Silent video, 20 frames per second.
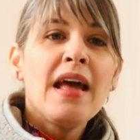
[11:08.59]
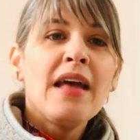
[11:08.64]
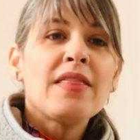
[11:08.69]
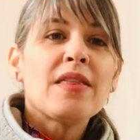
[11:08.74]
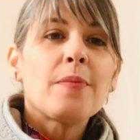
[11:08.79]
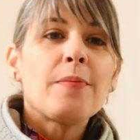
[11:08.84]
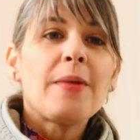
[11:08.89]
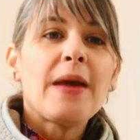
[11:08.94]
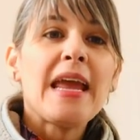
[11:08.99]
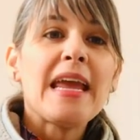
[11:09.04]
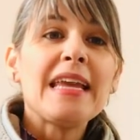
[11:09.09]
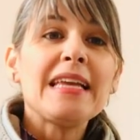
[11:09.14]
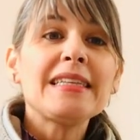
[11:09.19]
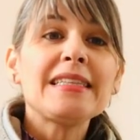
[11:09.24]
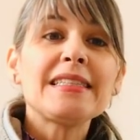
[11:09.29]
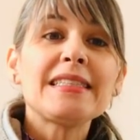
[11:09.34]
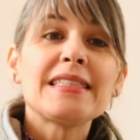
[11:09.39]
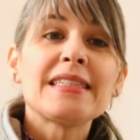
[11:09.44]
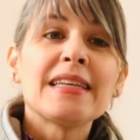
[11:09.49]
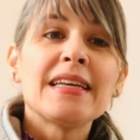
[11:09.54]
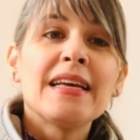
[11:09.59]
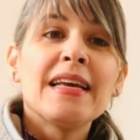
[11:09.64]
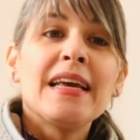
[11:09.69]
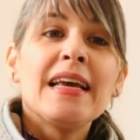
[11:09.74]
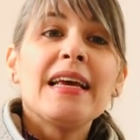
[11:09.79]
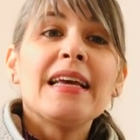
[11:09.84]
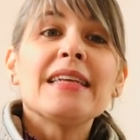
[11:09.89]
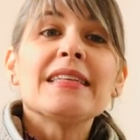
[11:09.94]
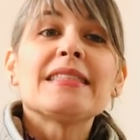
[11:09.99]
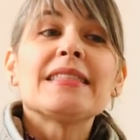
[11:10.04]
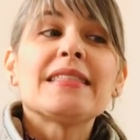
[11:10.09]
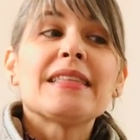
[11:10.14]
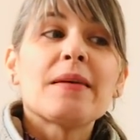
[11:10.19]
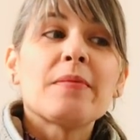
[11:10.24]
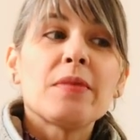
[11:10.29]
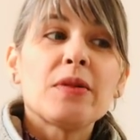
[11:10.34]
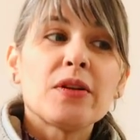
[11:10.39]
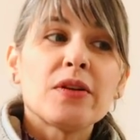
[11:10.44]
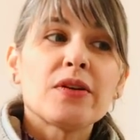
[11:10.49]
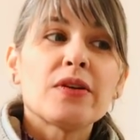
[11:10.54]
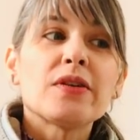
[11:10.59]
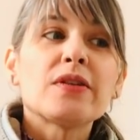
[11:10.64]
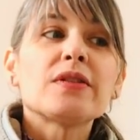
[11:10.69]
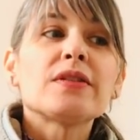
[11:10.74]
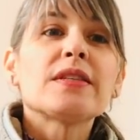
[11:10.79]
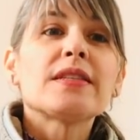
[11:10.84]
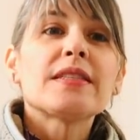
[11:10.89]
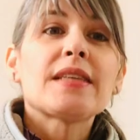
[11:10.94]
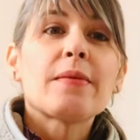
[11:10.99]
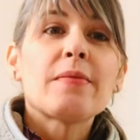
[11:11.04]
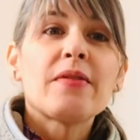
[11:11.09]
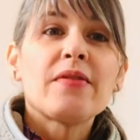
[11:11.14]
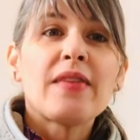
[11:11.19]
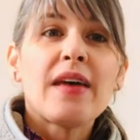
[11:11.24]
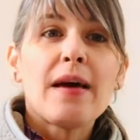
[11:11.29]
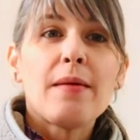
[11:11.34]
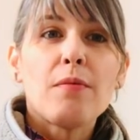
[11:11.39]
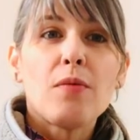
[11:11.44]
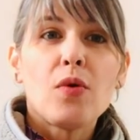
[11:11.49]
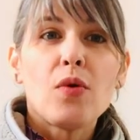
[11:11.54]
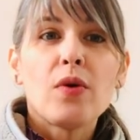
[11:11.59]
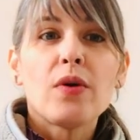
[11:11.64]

The paste is similar to some of that